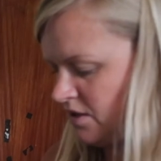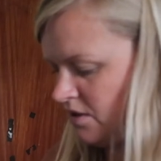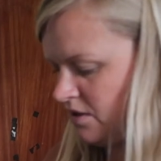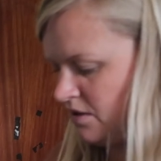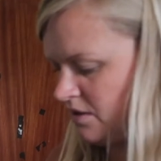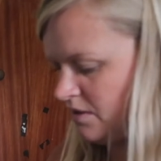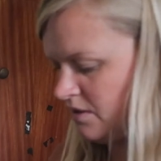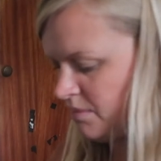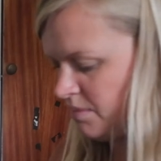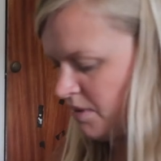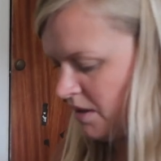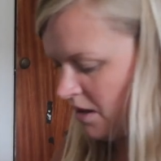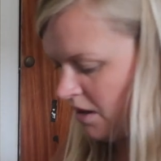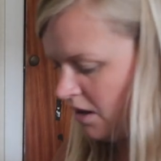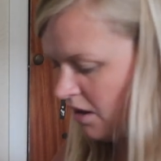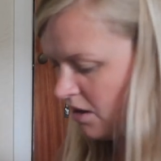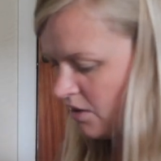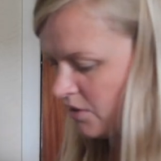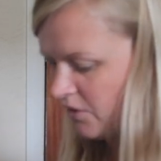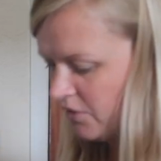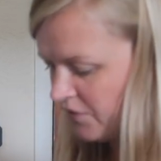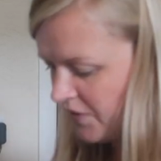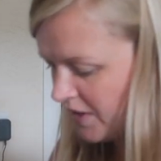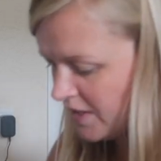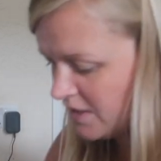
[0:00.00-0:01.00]
cube.
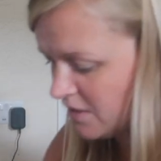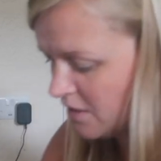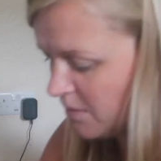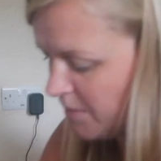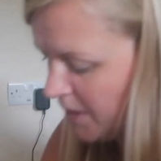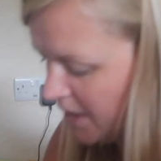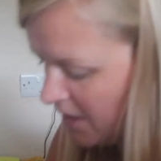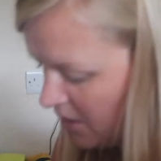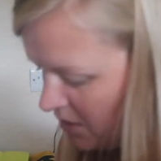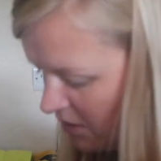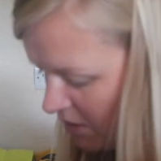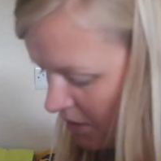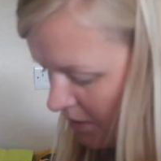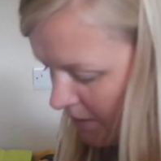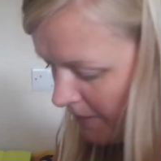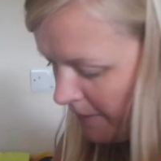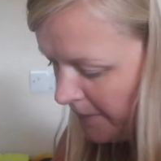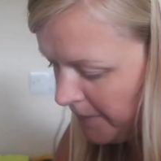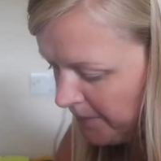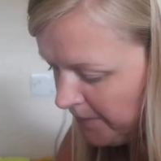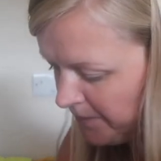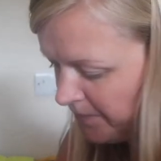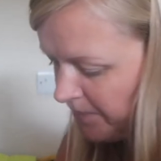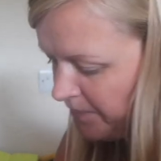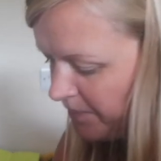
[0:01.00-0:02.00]
Oh, but that's not bad at all.
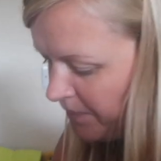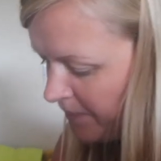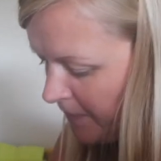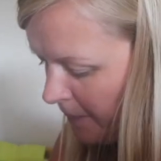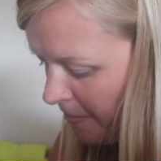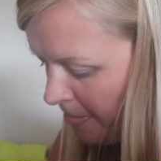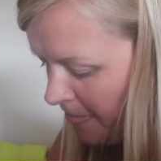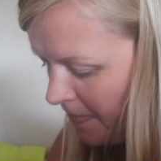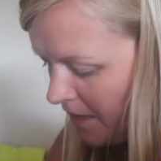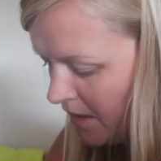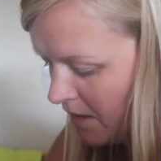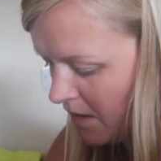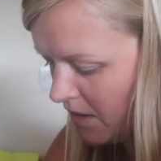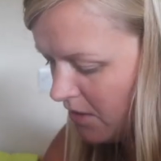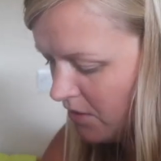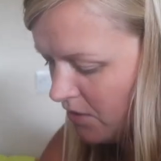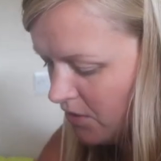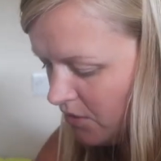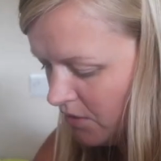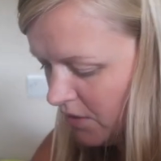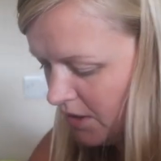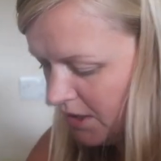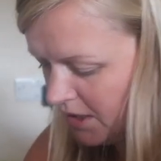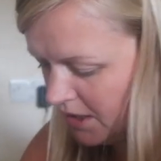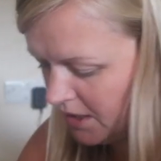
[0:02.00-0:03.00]

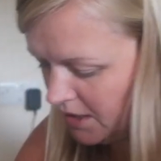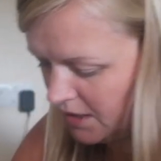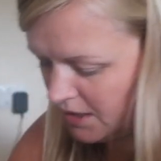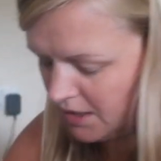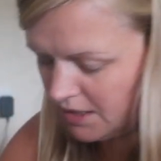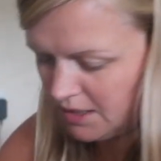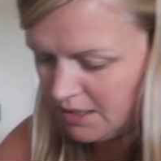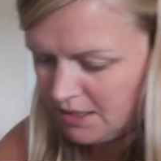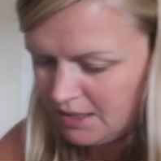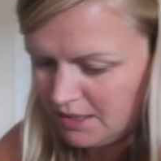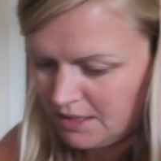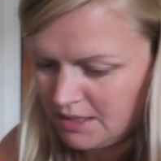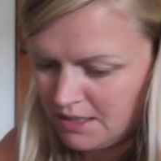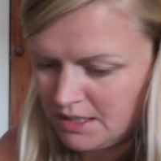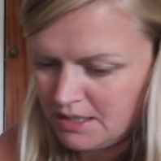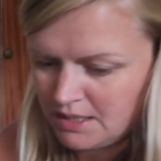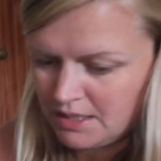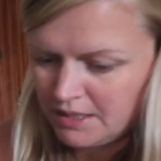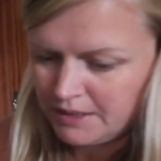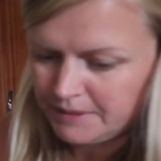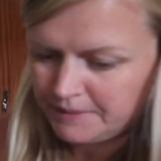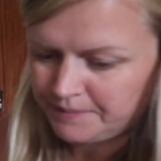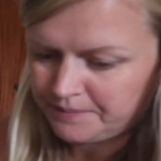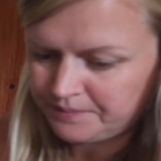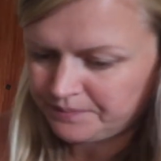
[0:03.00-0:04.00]
All he
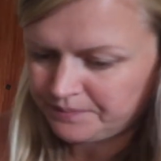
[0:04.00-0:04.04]
needs